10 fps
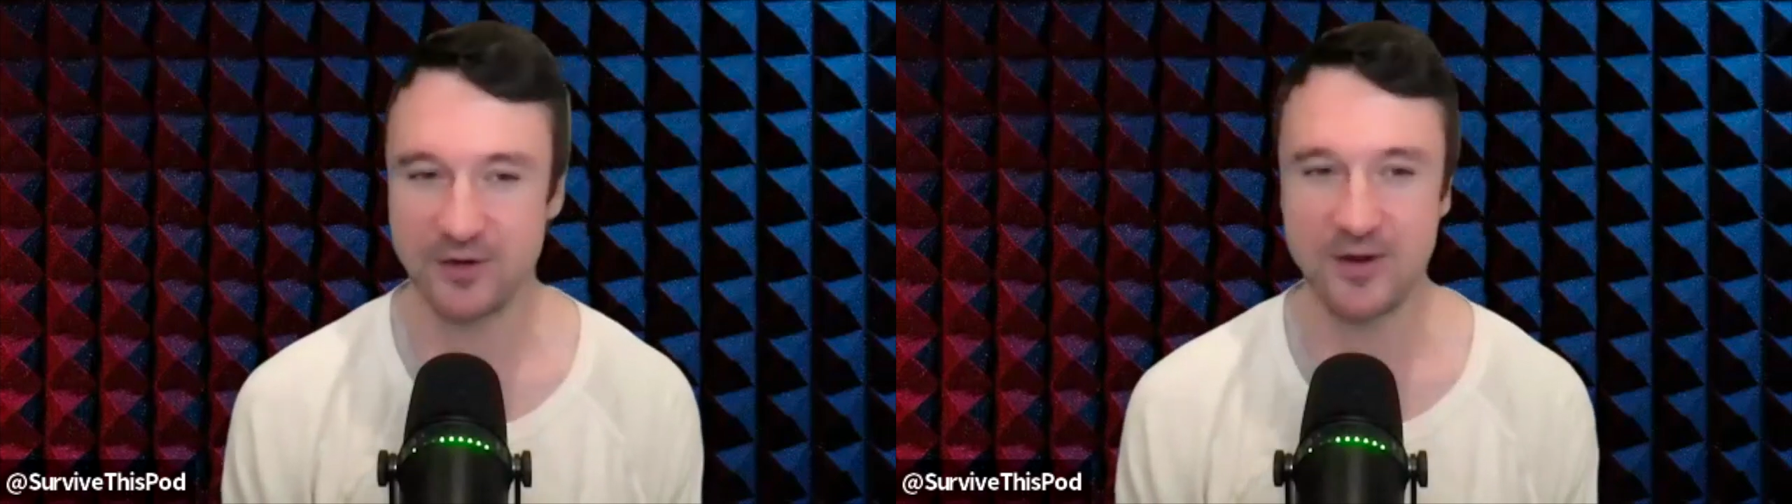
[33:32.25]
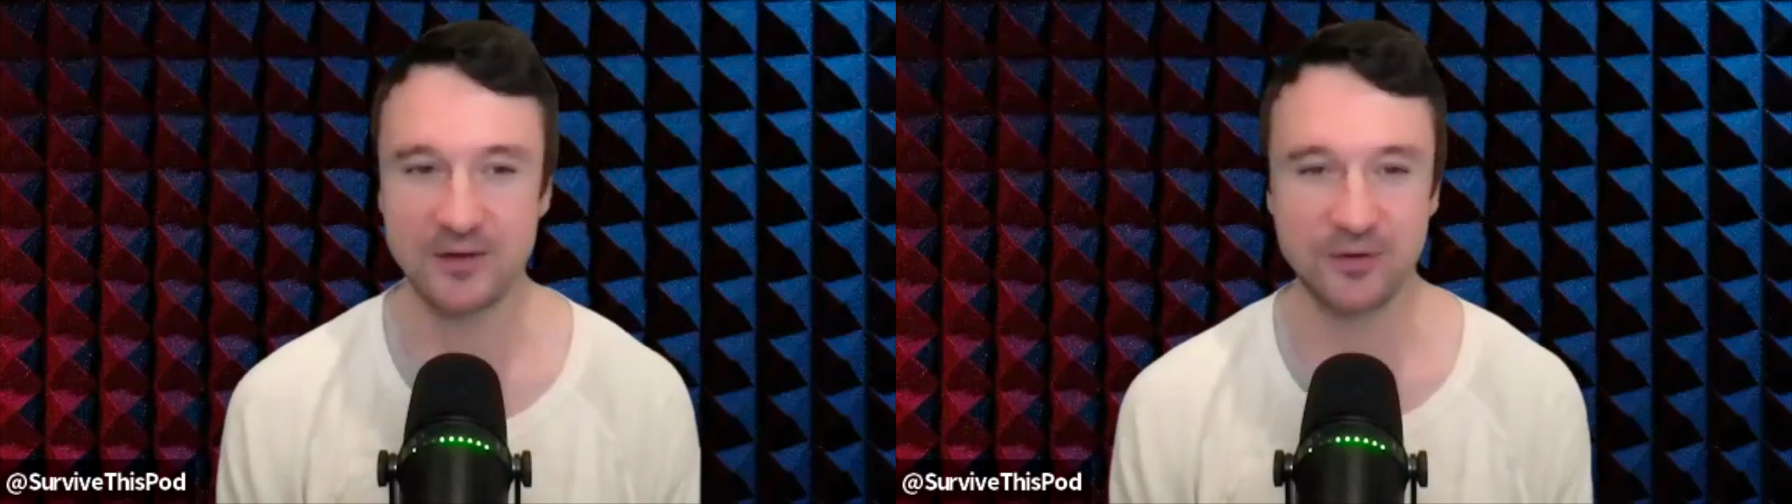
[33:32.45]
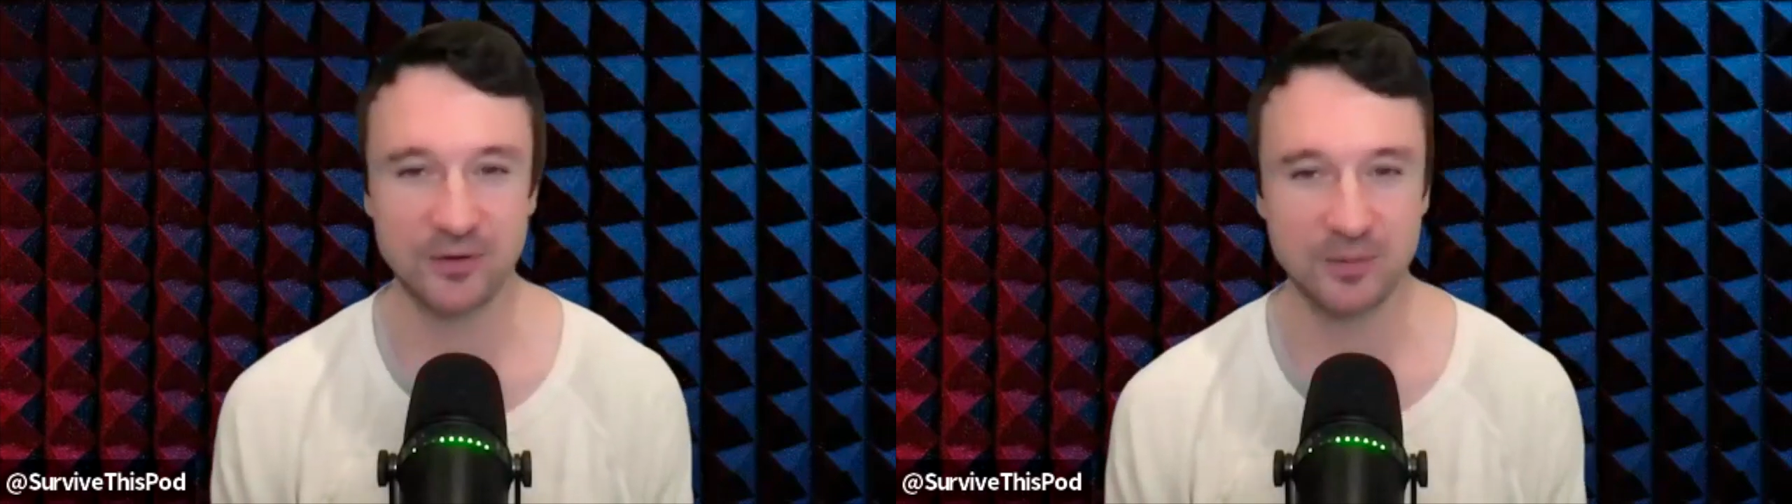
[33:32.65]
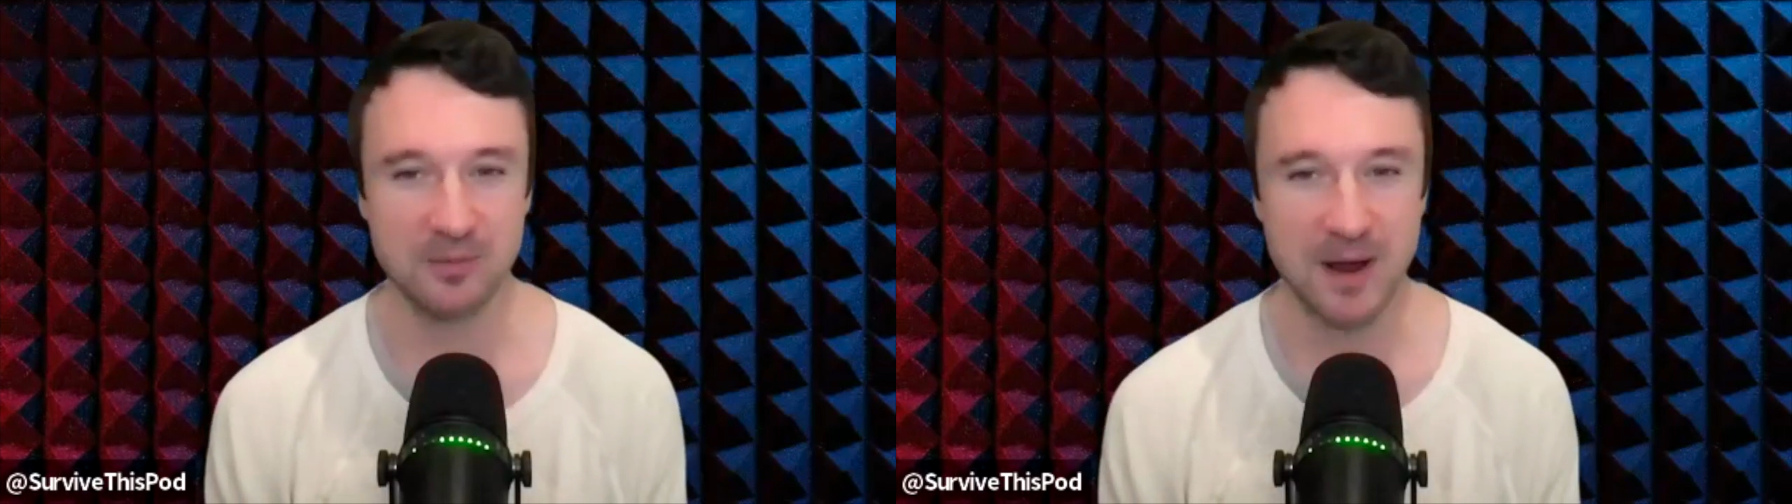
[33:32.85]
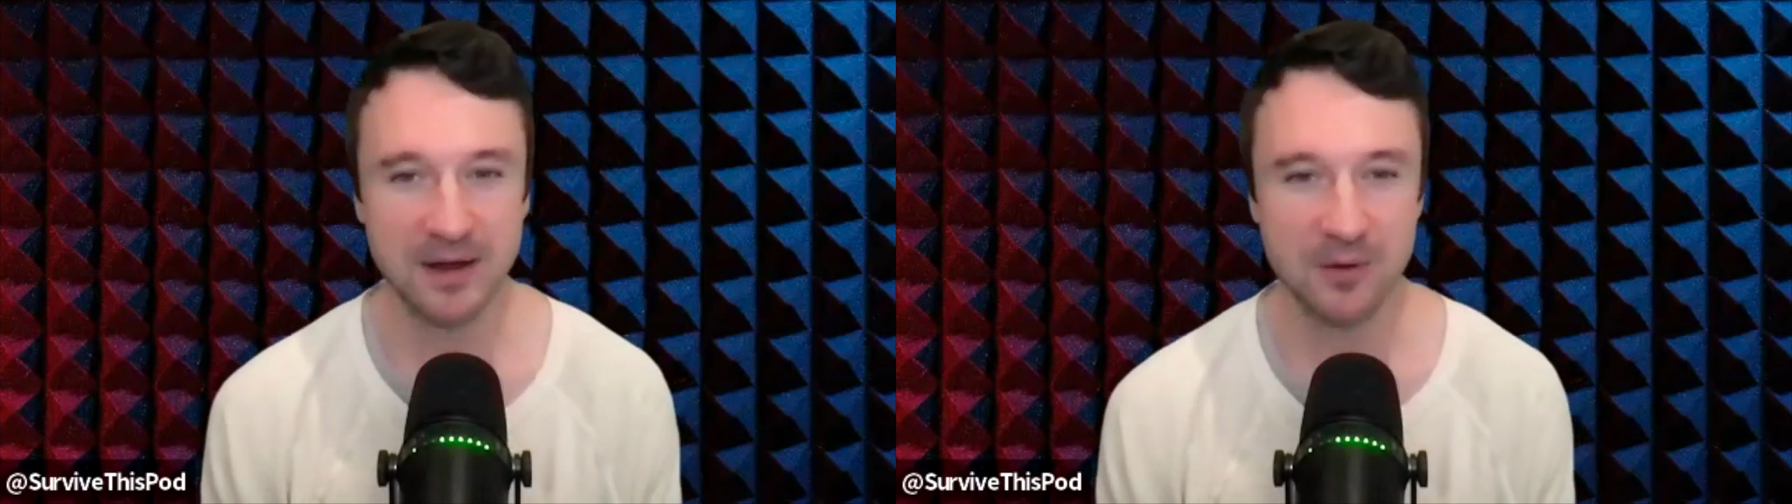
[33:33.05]
You answered some of
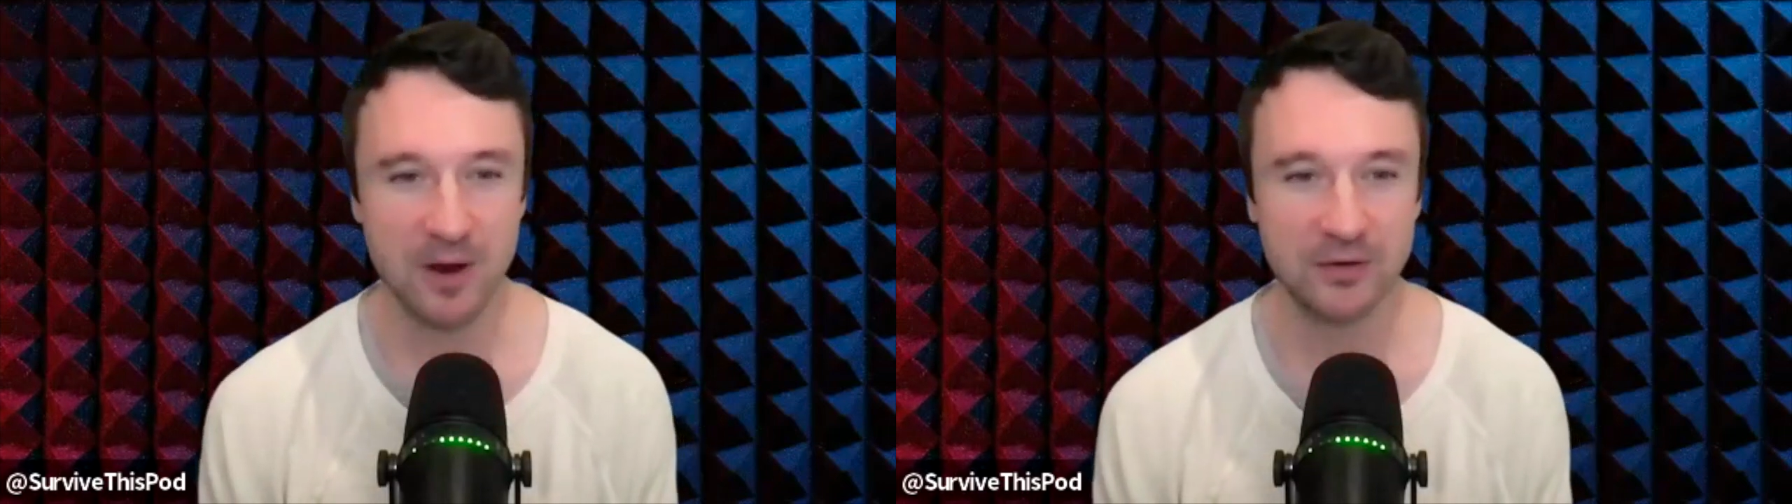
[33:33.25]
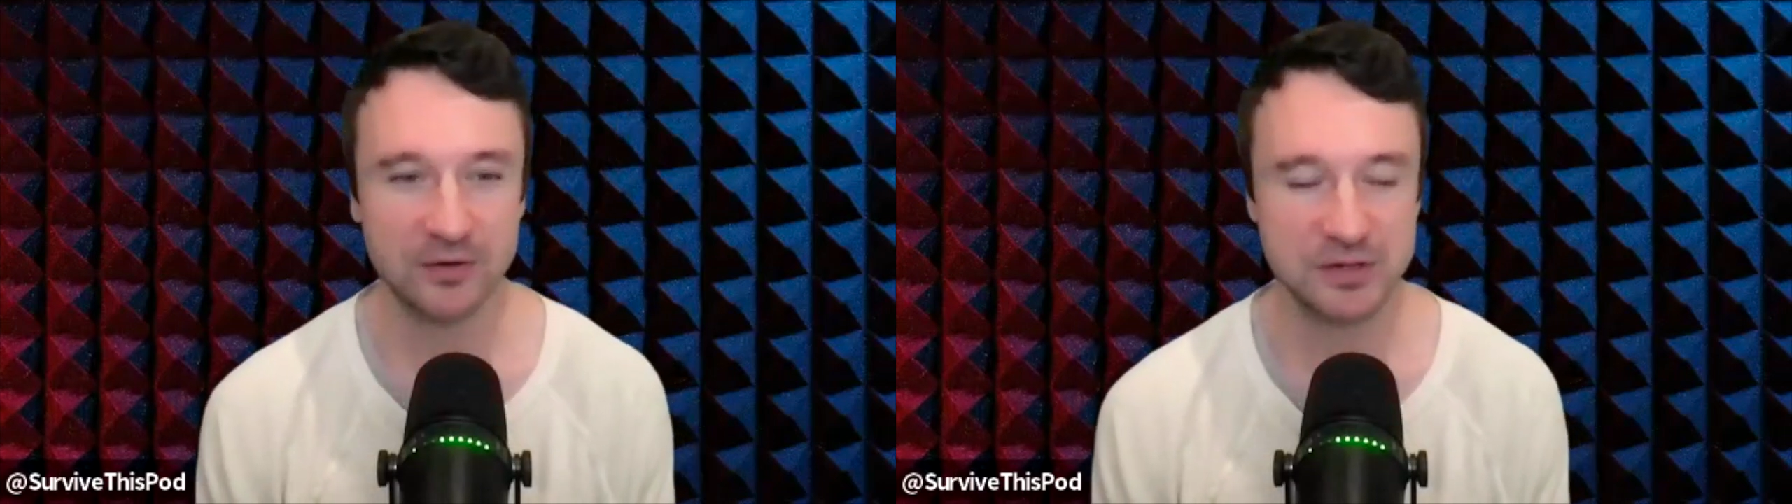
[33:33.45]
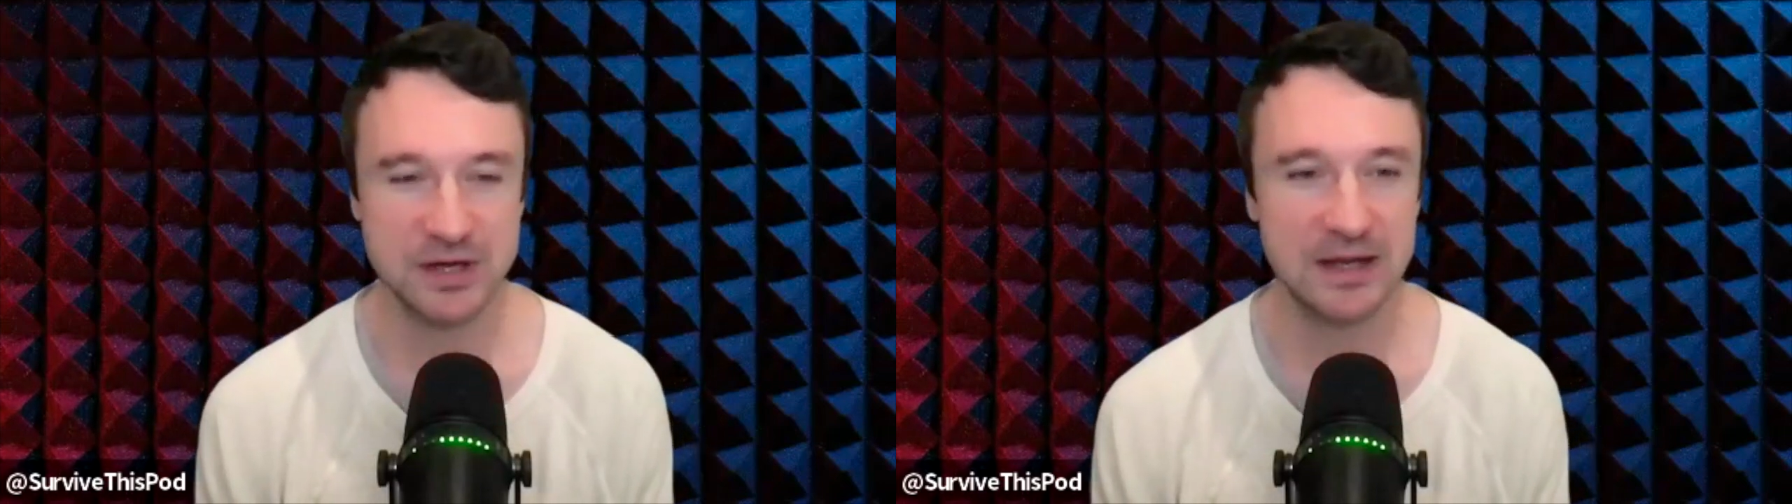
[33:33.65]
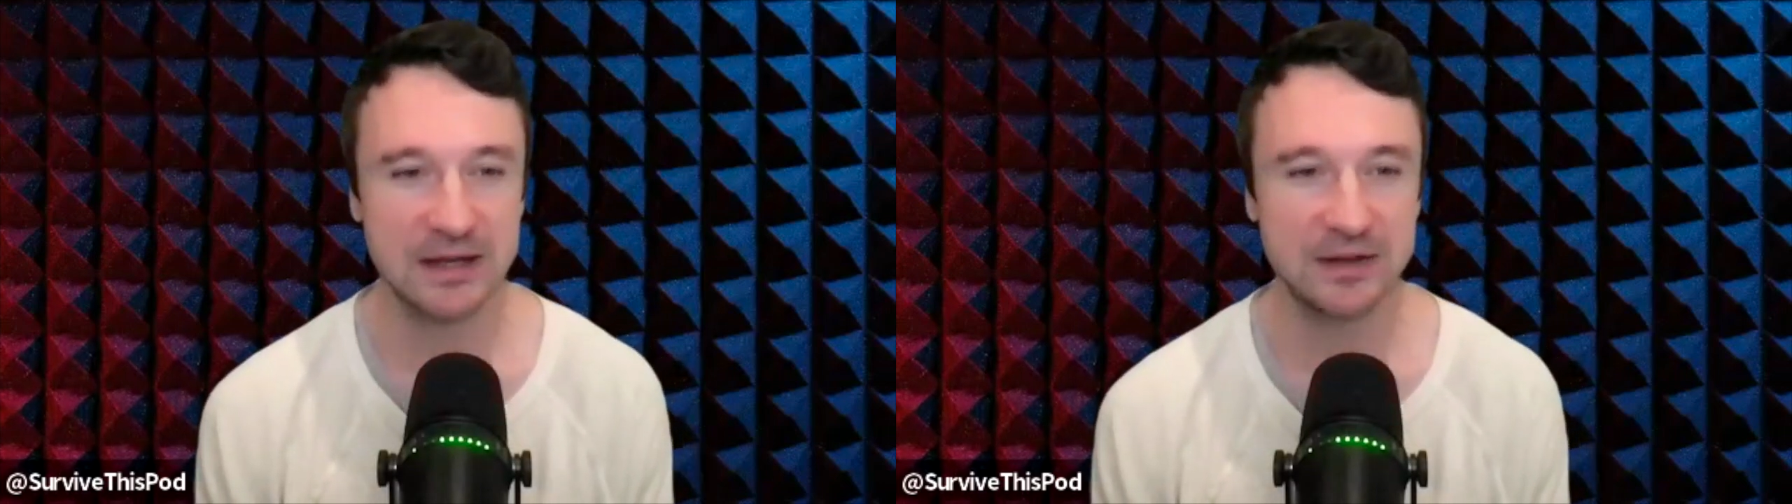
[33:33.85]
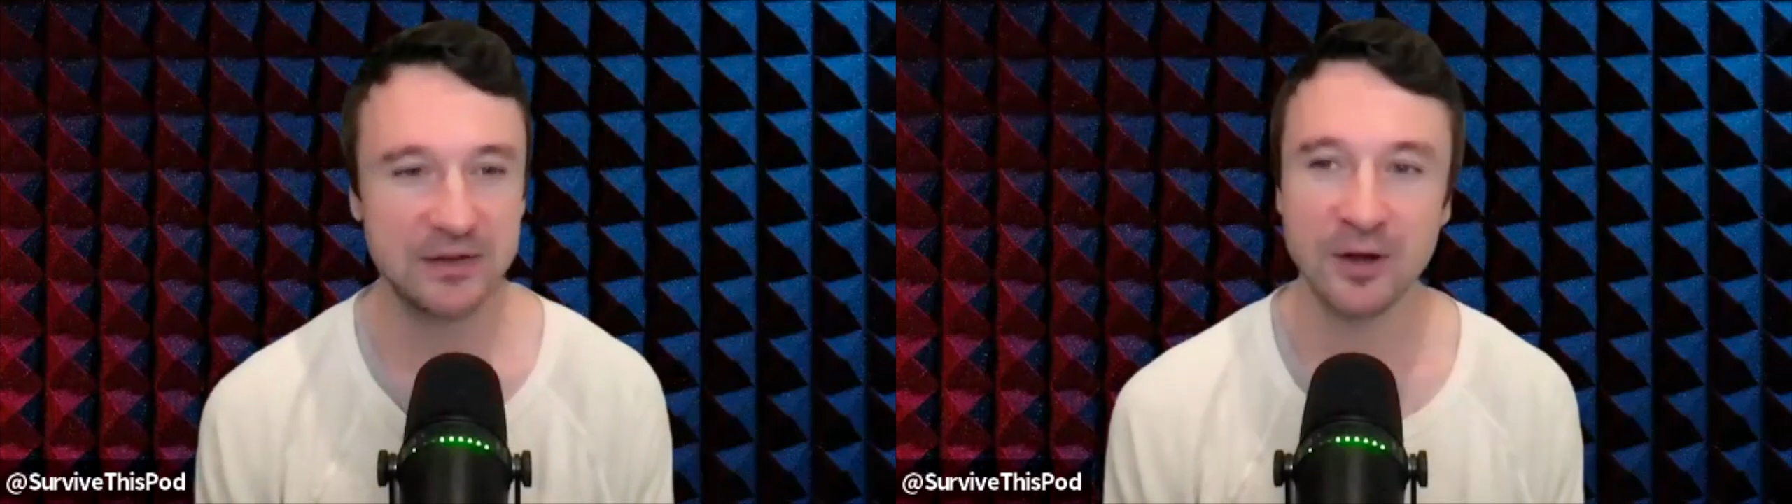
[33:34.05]
my
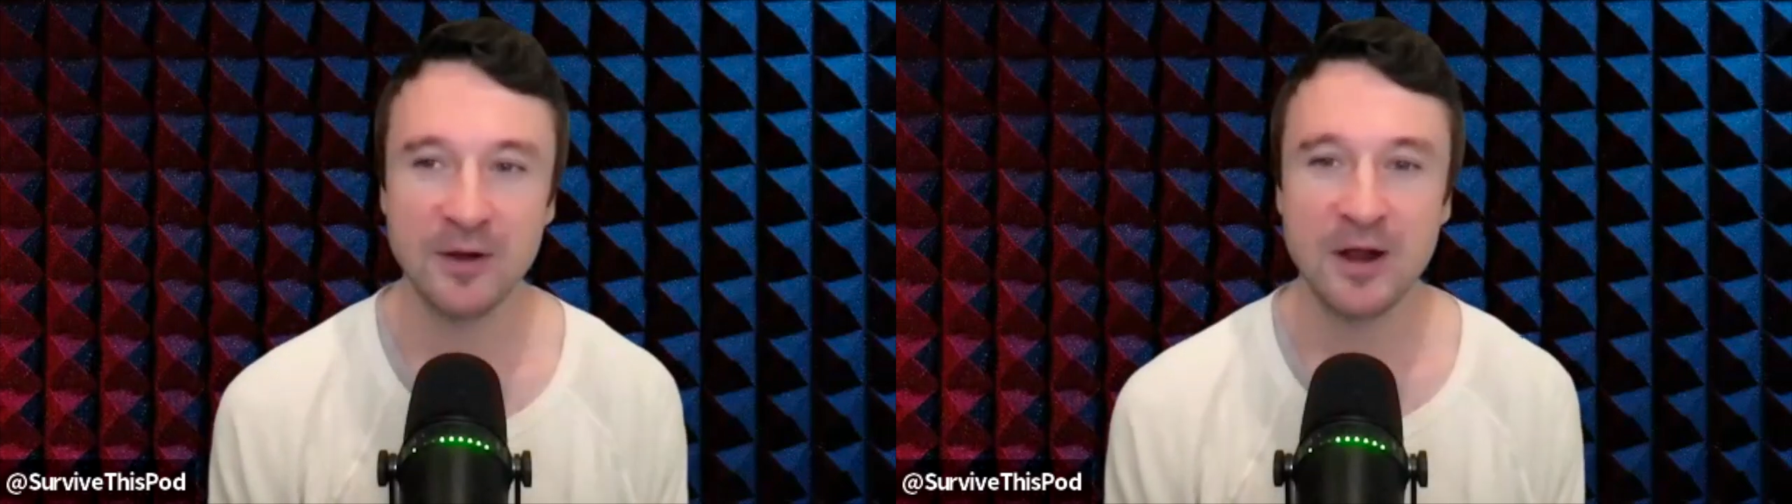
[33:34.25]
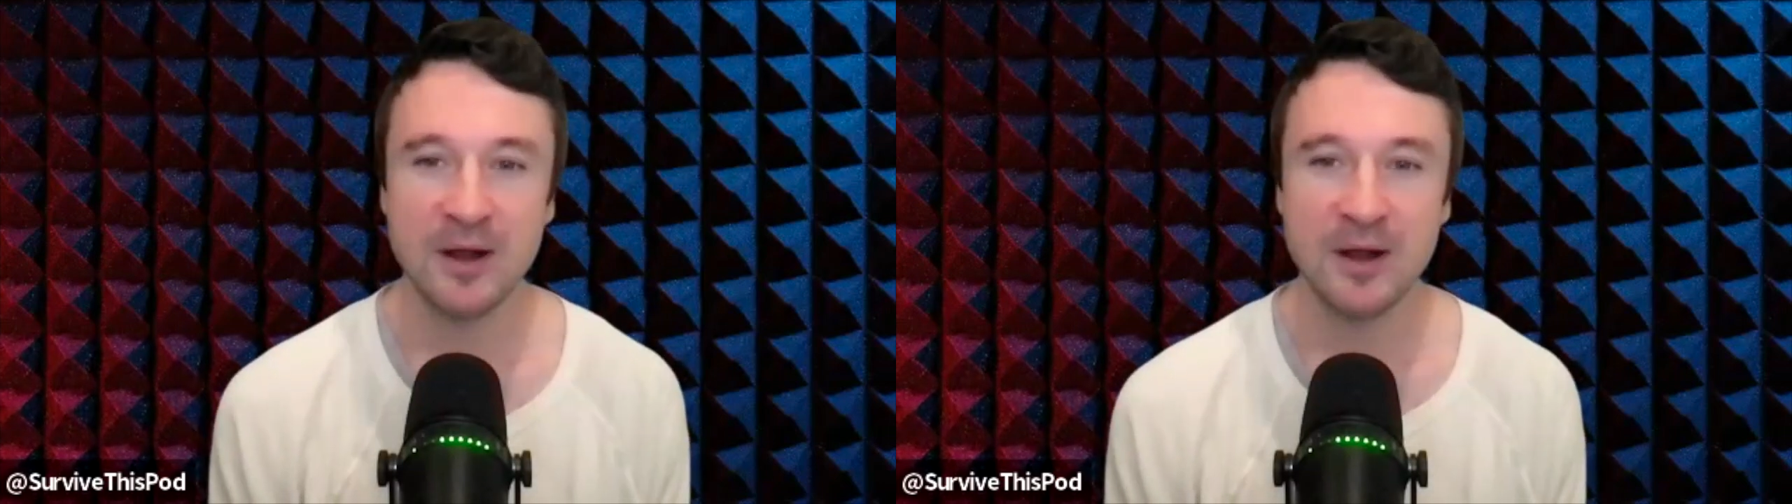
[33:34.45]
questions.